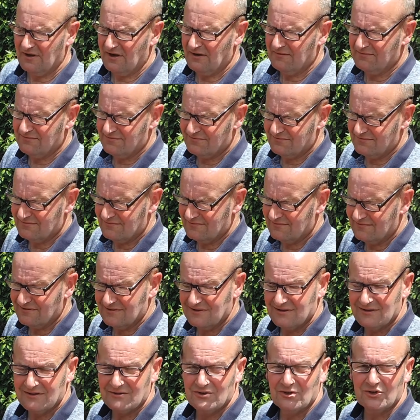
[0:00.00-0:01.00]

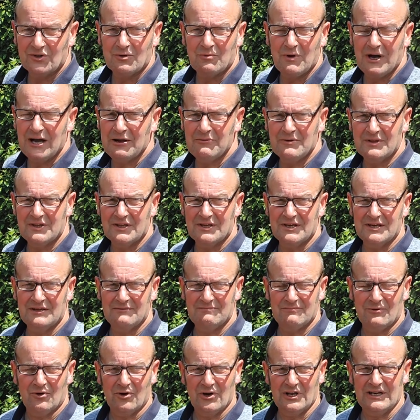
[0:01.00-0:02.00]
I've done away with
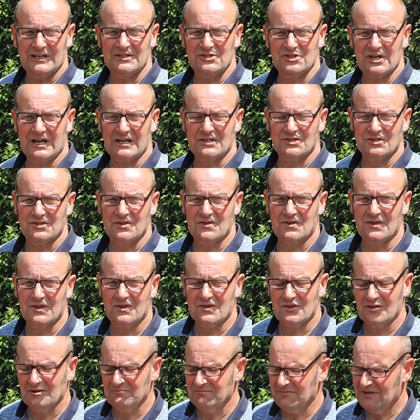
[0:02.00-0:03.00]
the oil injection
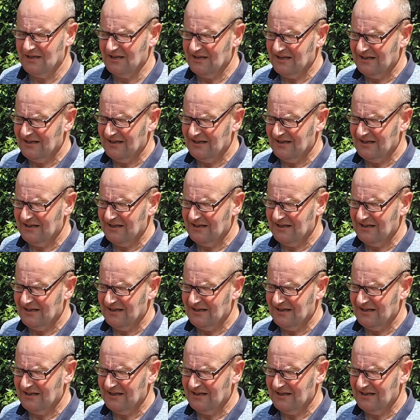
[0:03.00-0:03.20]
system.